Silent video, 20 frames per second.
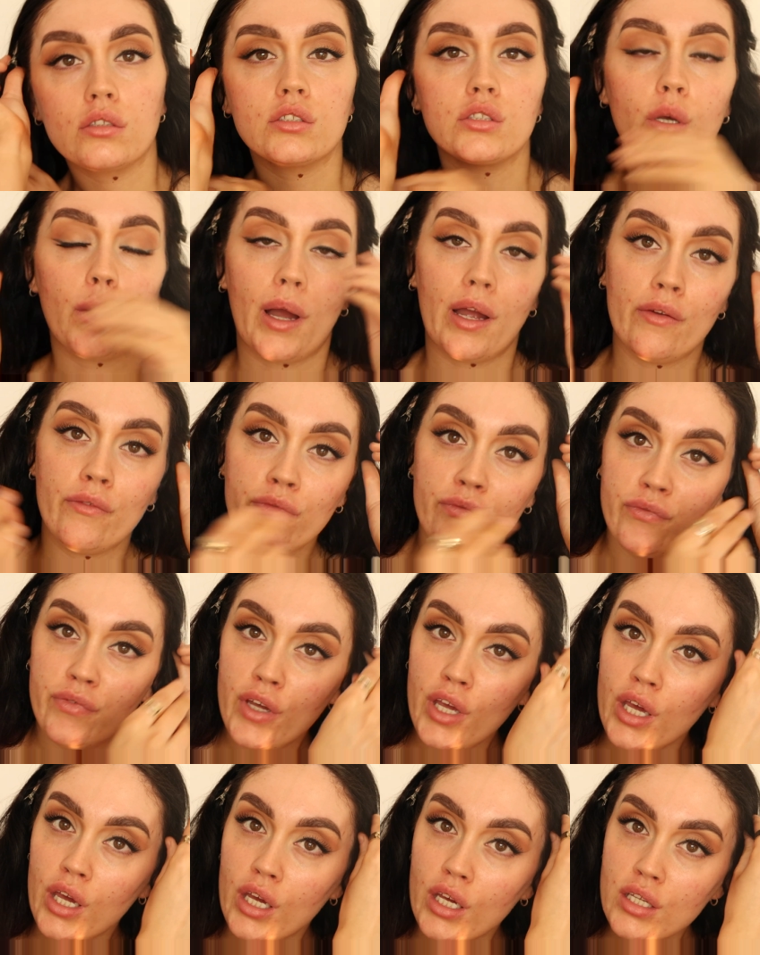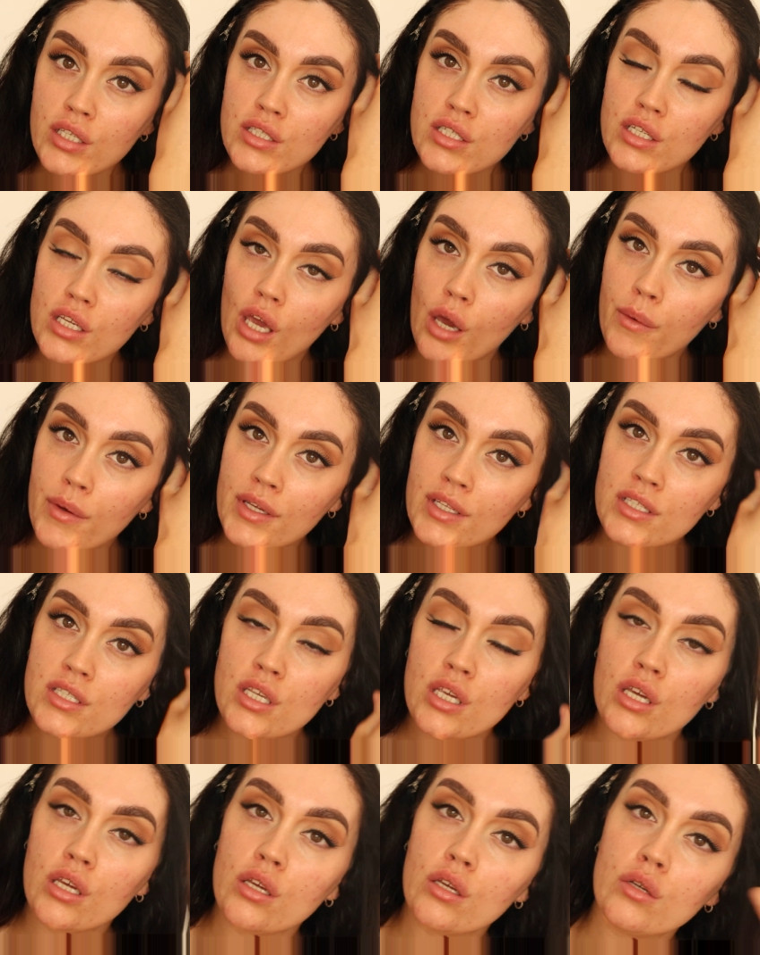So I'm first going
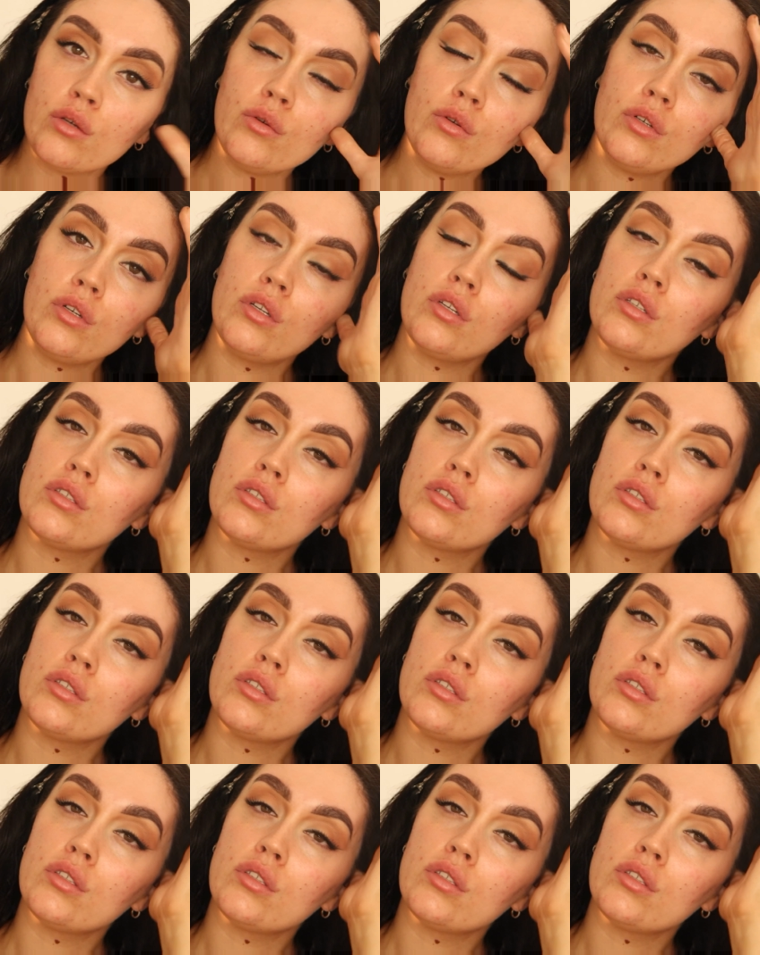to,